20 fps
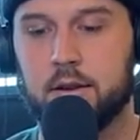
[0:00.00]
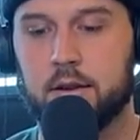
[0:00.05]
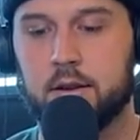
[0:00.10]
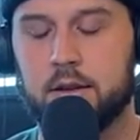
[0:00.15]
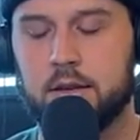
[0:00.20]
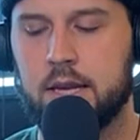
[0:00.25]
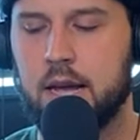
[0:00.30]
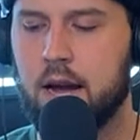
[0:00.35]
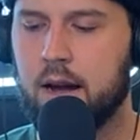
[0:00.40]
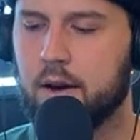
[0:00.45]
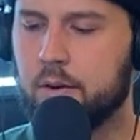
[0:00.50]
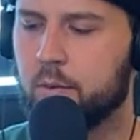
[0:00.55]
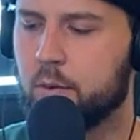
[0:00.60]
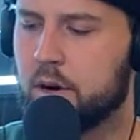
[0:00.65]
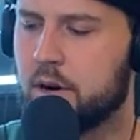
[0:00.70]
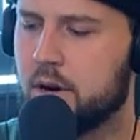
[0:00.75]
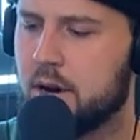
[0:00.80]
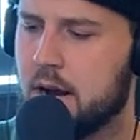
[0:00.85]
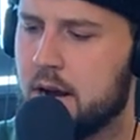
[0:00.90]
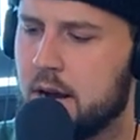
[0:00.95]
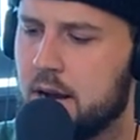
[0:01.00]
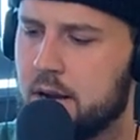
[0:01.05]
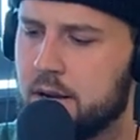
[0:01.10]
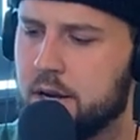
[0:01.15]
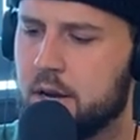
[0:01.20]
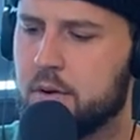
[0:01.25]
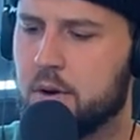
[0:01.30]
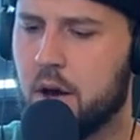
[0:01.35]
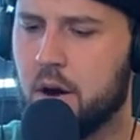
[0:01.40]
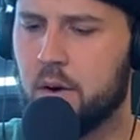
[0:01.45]
Yeah, we're
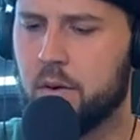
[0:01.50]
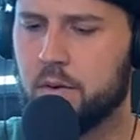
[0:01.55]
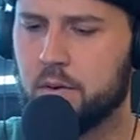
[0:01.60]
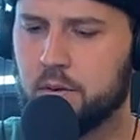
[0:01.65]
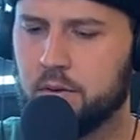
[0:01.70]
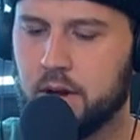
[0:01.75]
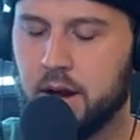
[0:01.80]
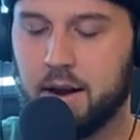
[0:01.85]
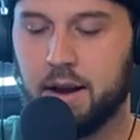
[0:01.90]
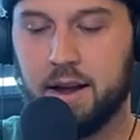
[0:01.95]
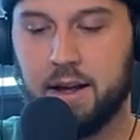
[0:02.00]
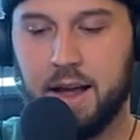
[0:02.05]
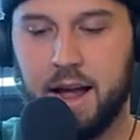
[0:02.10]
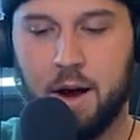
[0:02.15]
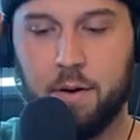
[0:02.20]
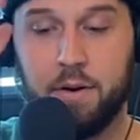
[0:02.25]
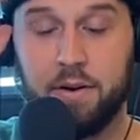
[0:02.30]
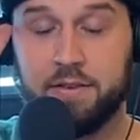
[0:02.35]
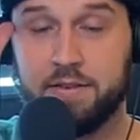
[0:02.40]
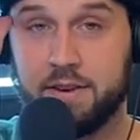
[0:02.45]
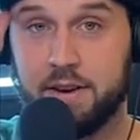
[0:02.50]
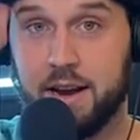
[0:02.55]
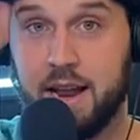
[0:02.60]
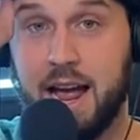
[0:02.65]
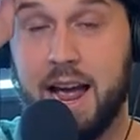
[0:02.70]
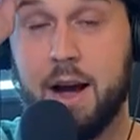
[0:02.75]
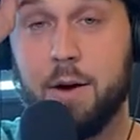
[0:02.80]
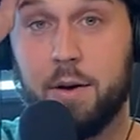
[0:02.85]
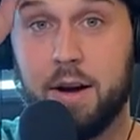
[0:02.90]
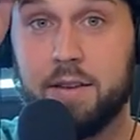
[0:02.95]
how often
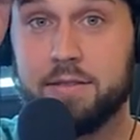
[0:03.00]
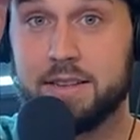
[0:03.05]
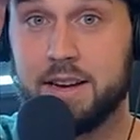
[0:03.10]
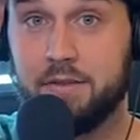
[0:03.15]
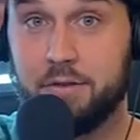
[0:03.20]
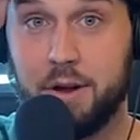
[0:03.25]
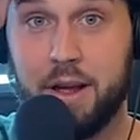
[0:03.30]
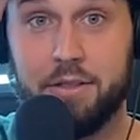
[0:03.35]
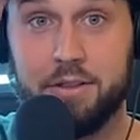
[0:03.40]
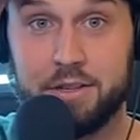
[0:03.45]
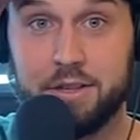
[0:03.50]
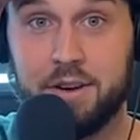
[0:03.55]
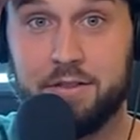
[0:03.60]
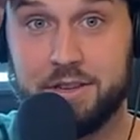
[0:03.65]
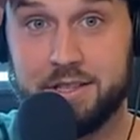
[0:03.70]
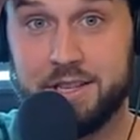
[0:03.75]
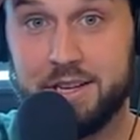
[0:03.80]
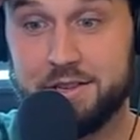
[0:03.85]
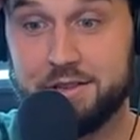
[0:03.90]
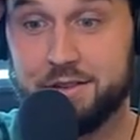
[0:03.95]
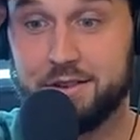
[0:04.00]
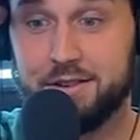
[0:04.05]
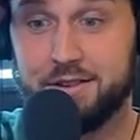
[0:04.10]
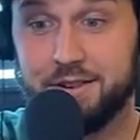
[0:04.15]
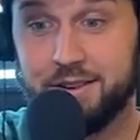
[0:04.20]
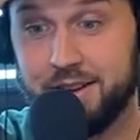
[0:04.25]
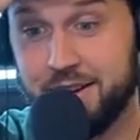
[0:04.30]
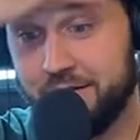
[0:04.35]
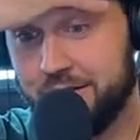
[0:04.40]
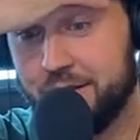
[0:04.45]
have you had this conversation?
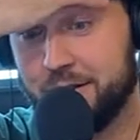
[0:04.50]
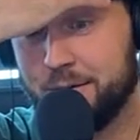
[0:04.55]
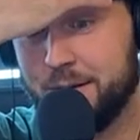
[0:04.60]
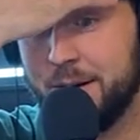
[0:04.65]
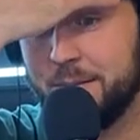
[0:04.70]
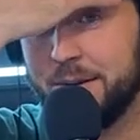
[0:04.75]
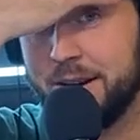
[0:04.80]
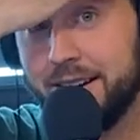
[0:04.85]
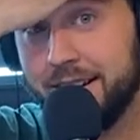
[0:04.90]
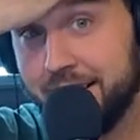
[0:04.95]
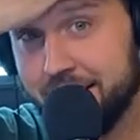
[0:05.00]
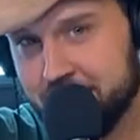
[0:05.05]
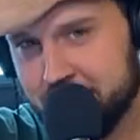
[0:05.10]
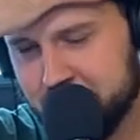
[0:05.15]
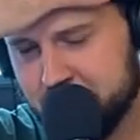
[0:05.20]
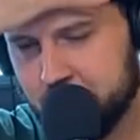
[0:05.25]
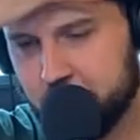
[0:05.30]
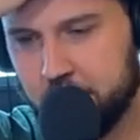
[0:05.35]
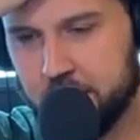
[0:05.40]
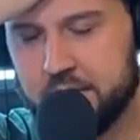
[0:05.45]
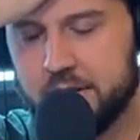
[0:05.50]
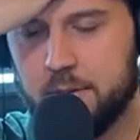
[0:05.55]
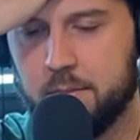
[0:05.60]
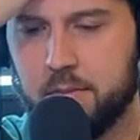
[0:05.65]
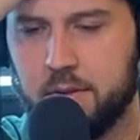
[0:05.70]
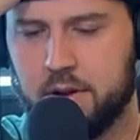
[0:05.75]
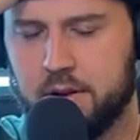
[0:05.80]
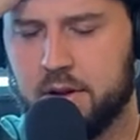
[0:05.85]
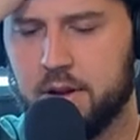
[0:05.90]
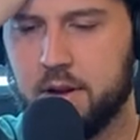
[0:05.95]
If you're around my age, when some
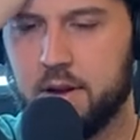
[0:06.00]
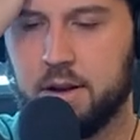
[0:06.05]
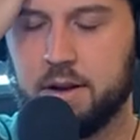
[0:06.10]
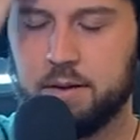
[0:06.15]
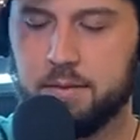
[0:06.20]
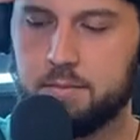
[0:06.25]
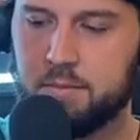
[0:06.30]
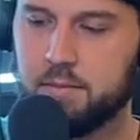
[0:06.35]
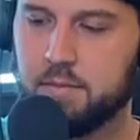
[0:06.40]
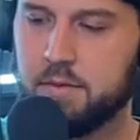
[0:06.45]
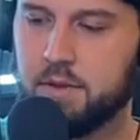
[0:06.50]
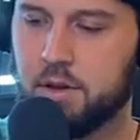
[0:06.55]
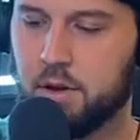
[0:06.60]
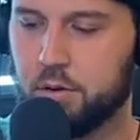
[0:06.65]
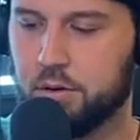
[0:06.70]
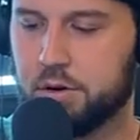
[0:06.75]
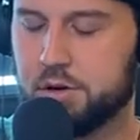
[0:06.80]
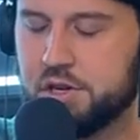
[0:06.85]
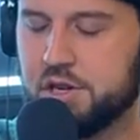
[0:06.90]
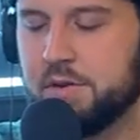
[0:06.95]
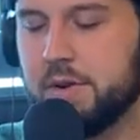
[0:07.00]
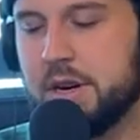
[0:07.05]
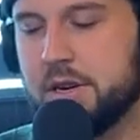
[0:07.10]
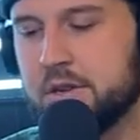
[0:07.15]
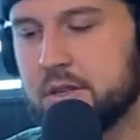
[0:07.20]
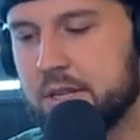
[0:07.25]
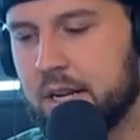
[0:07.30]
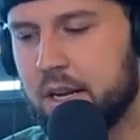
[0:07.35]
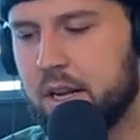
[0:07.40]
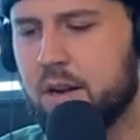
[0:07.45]
the older
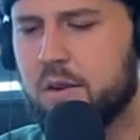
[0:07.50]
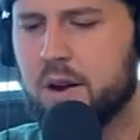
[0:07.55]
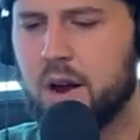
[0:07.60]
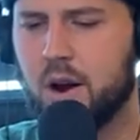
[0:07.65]
generation's like, we